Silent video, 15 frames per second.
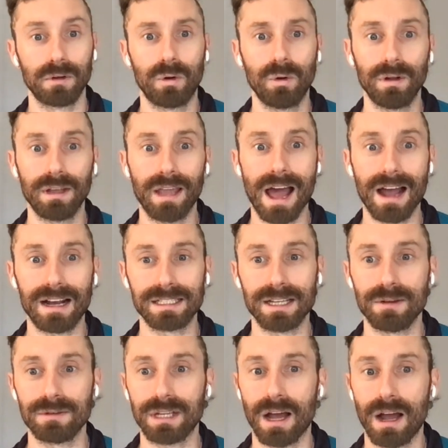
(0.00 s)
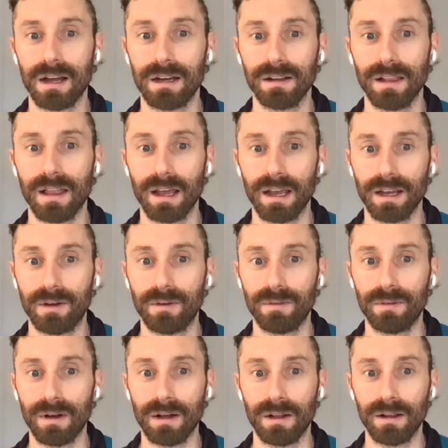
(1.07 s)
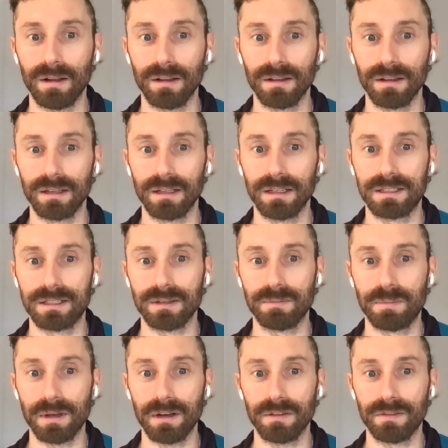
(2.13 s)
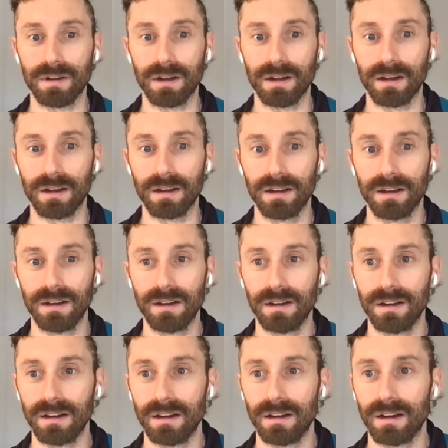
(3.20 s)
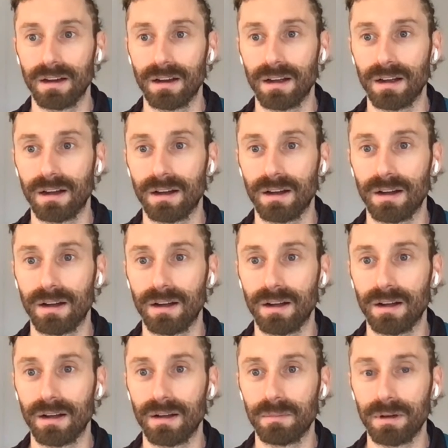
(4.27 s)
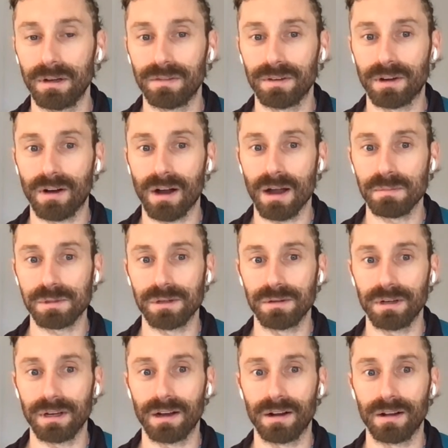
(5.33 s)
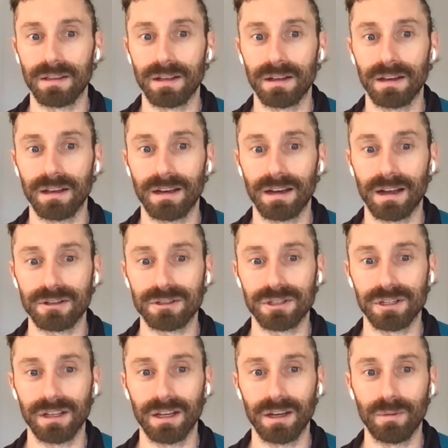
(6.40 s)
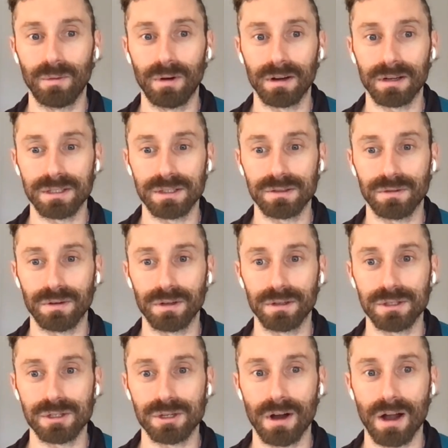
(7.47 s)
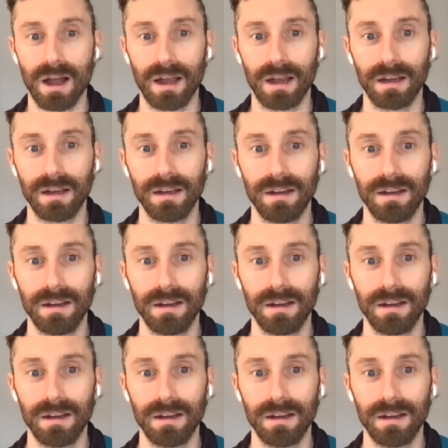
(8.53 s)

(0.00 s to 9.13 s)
Cool. Yeah, because I was kind of like, well, it's a bit of a crapshoot here that it actually works first try.